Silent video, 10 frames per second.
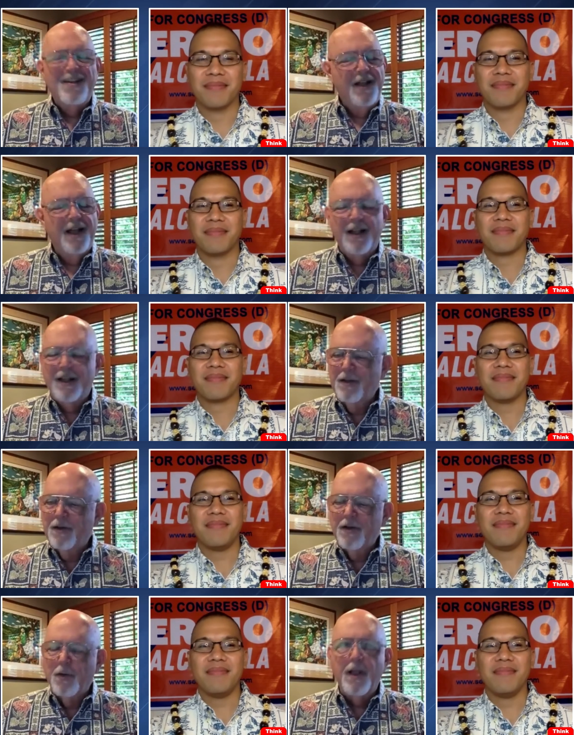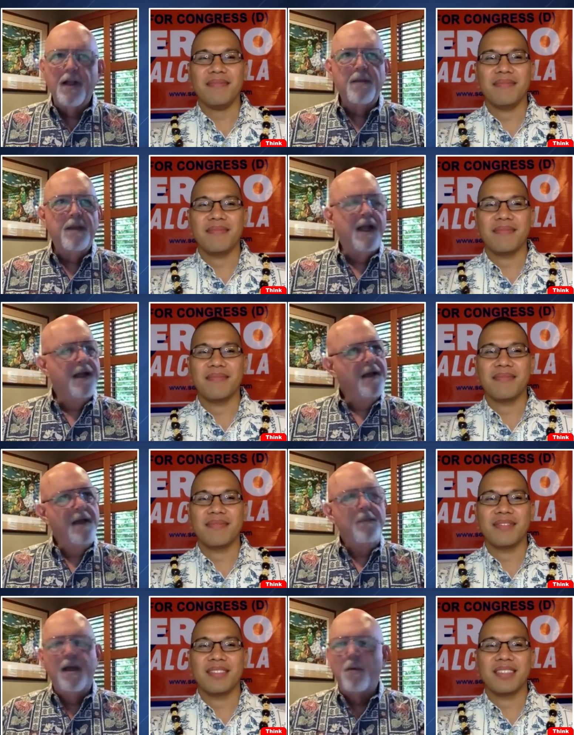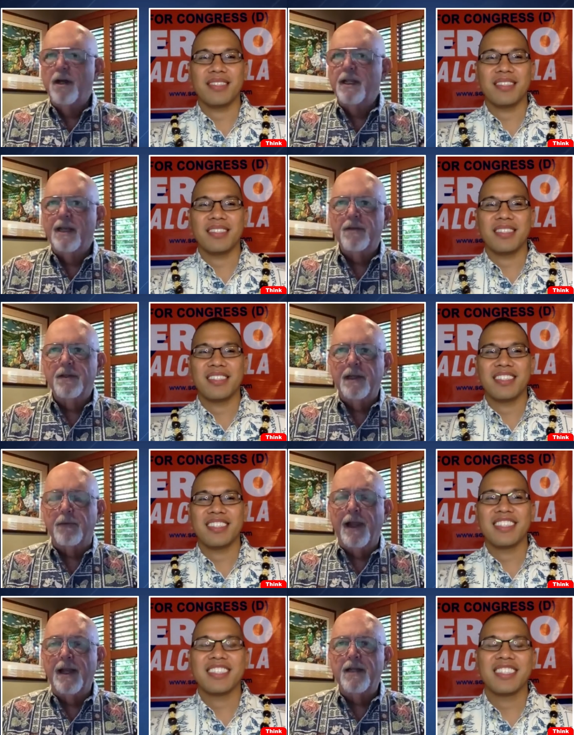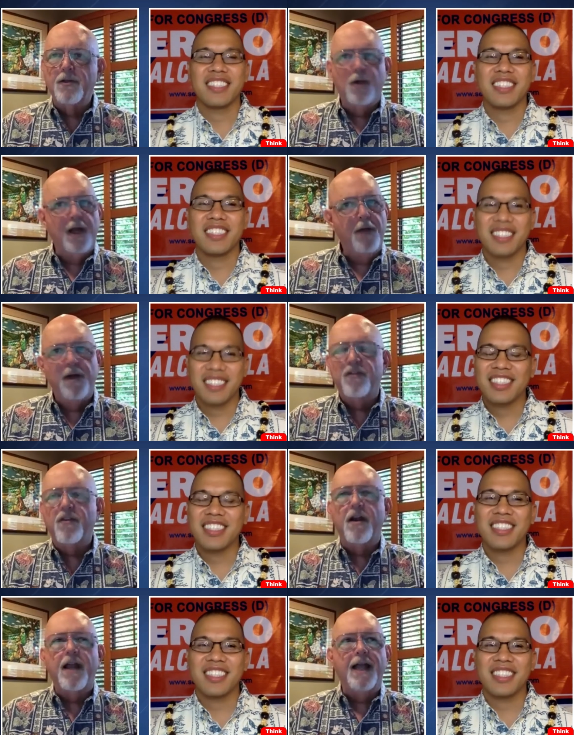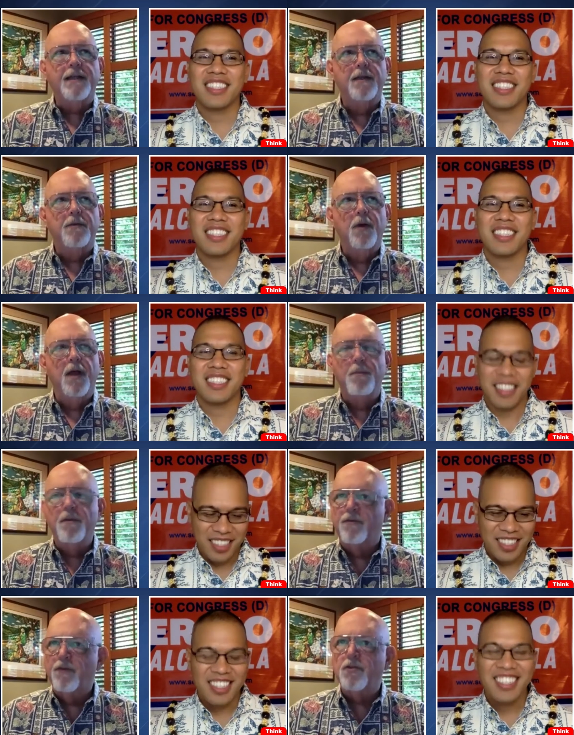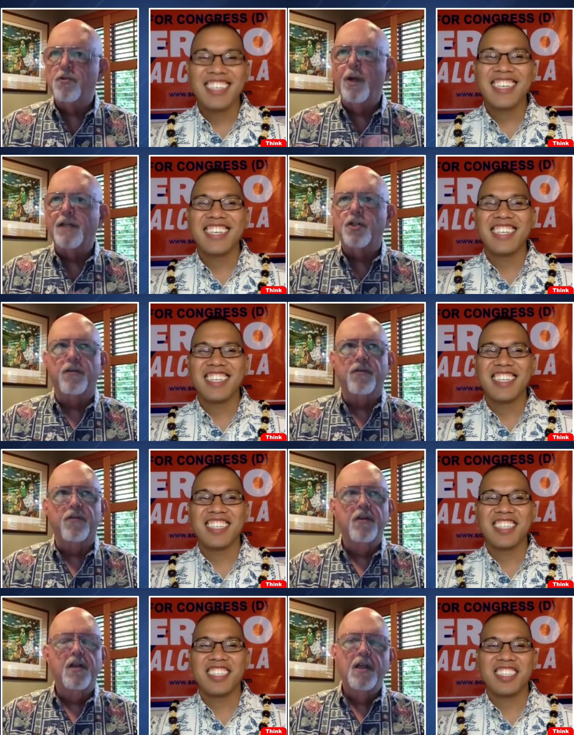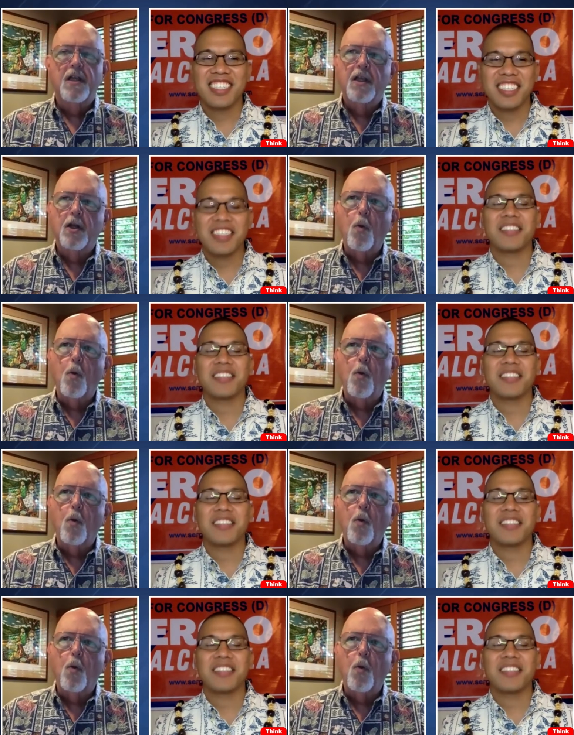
Speaker 1: Uh, you're, you're, welcome, and I, i want to get get right into it. I want to start acting. I mean, first questions: you know,